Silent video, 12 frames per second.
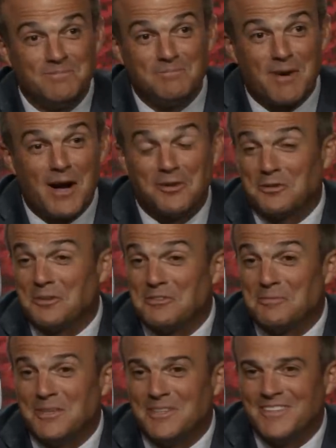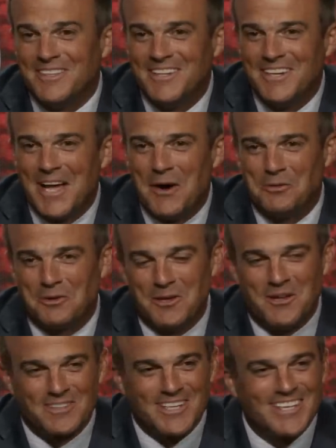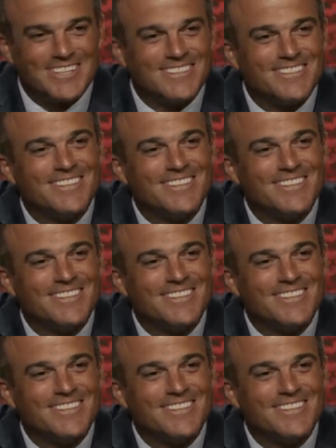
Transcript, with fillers: positive, but that was a long night.